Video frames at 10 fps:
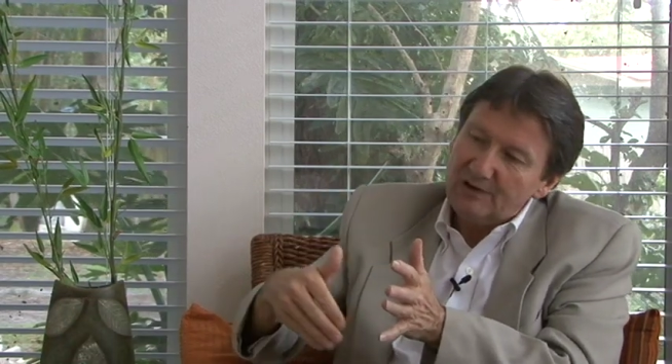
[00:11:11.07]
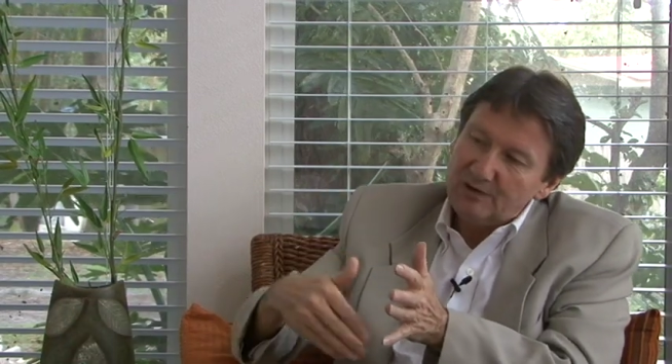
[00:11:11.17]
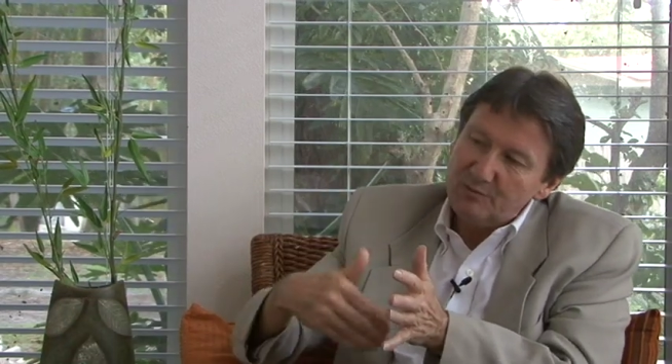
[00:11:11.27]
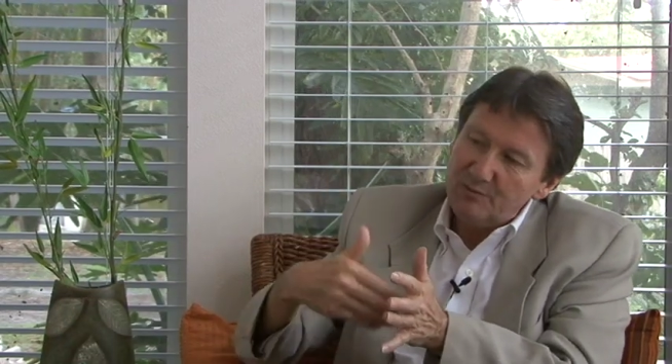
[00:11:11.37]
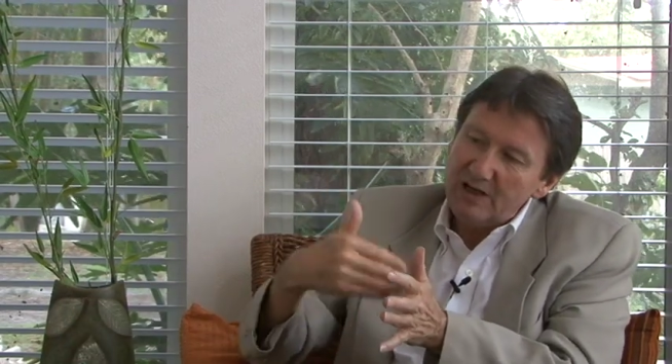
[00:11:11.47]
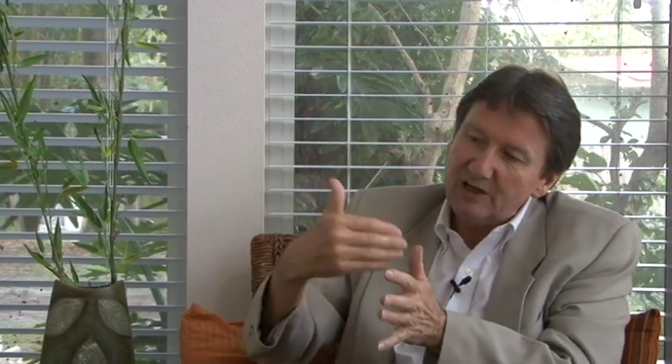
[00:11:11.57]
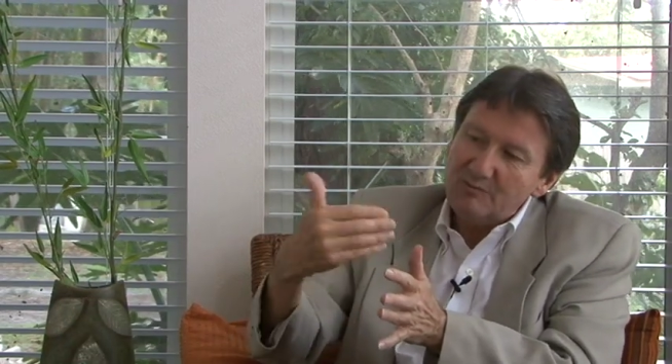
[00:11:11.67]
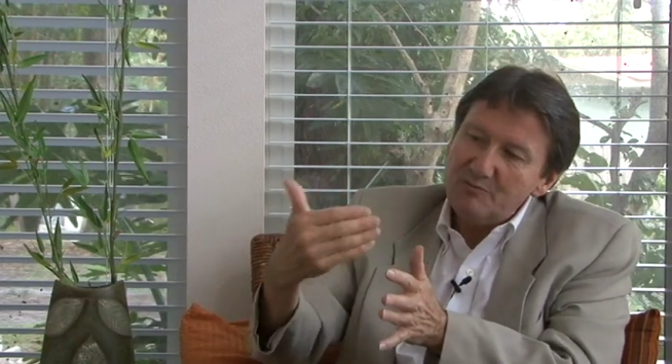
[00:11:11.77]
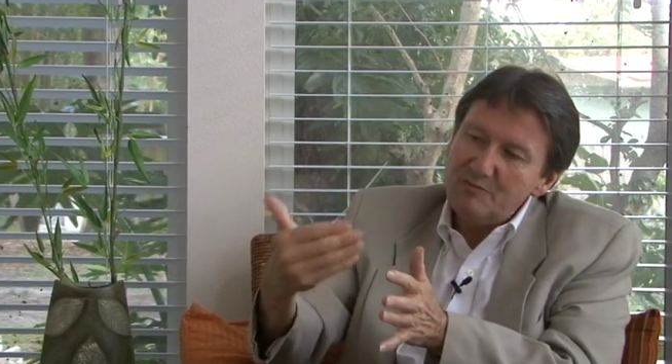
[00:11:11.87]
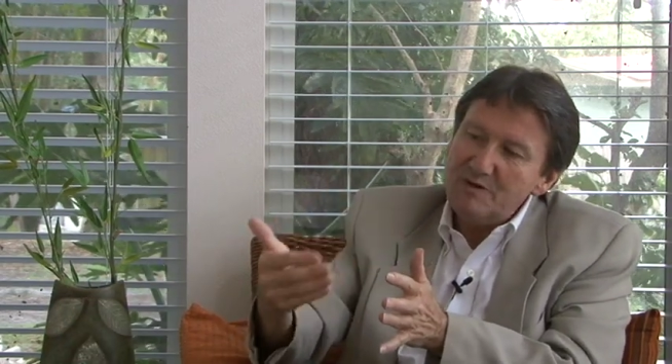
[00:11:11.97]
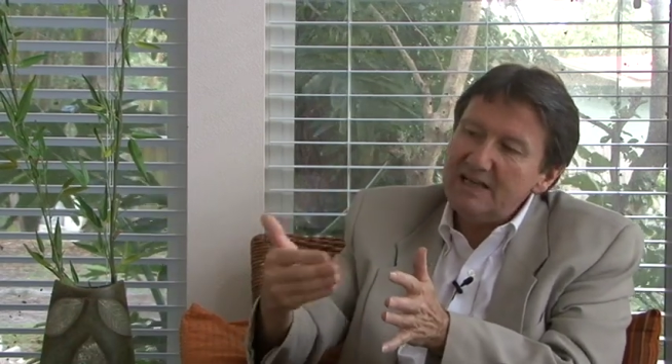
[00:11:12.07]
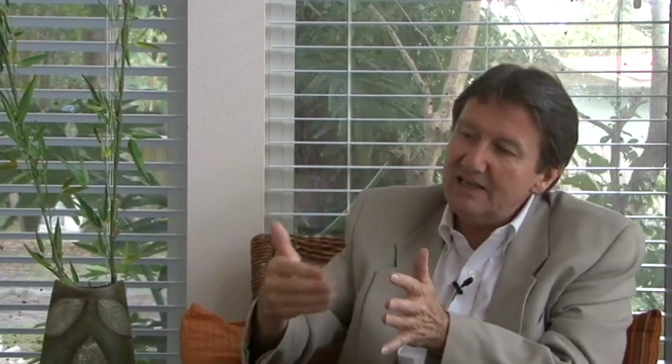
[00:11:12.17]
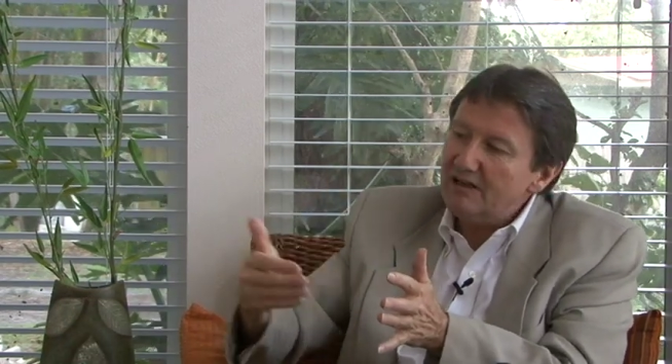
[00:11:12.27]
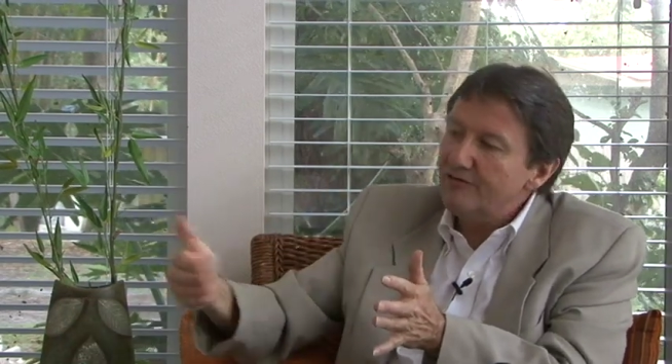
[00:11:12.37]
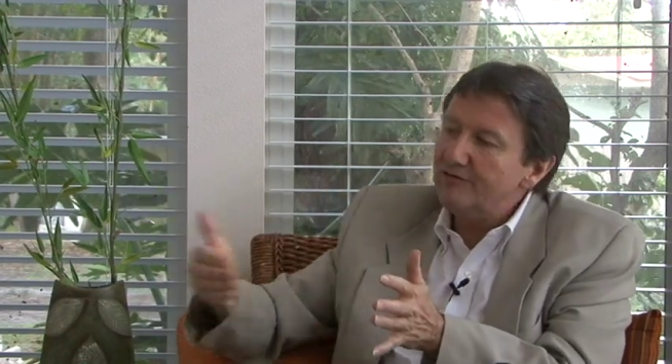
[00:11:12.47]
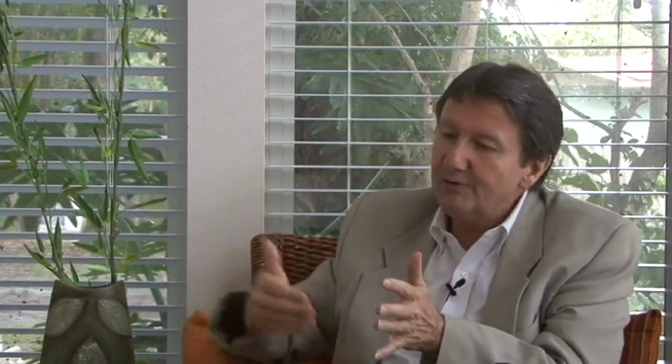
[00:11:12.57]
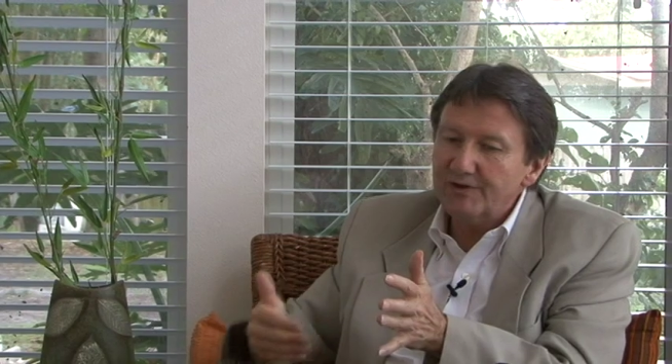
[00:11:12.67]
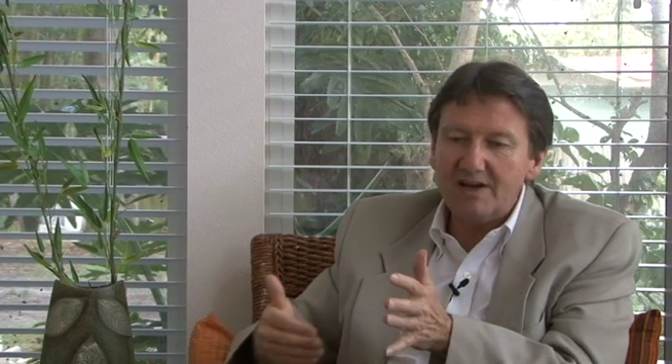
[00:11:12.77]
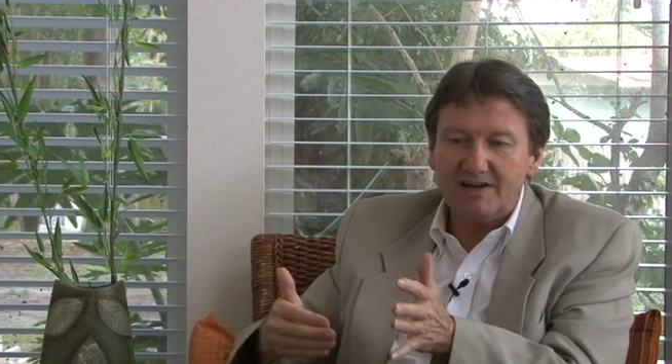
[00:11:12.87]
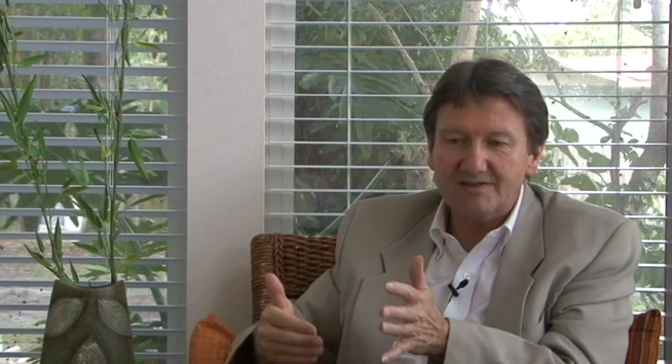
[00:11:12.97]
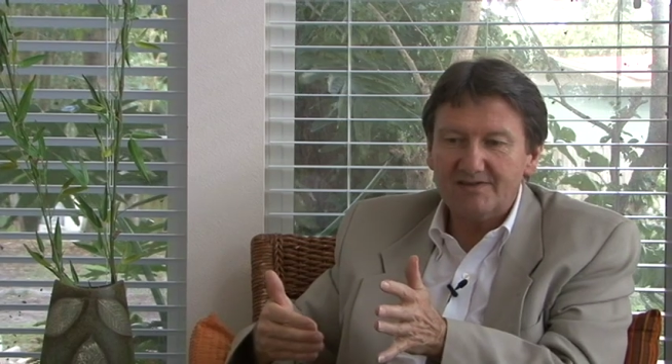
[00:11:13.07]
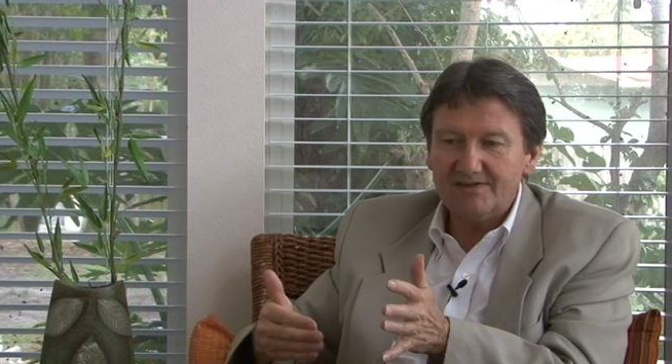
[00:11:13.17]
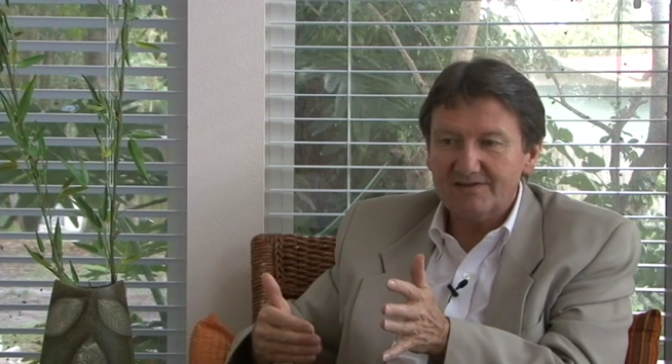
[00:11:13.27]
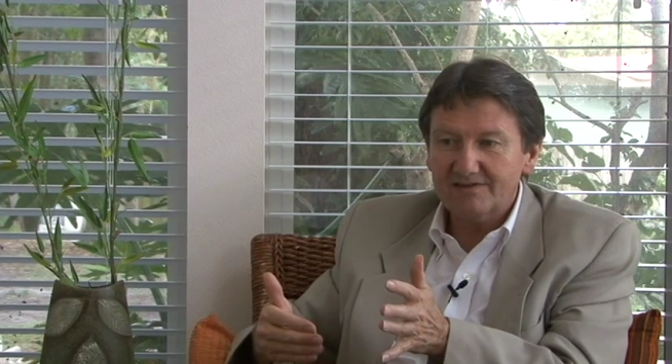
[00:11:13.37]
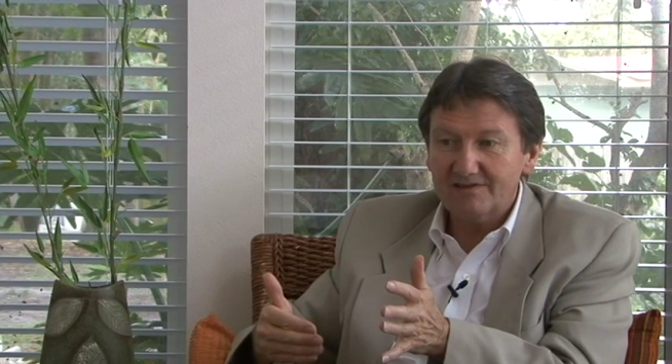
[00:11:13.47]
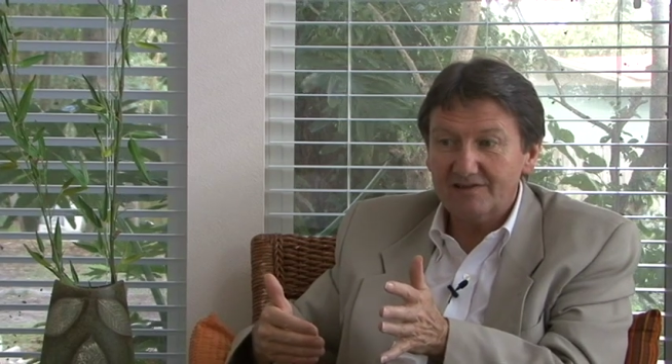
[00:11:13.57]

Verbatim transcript: to make meaningfulness.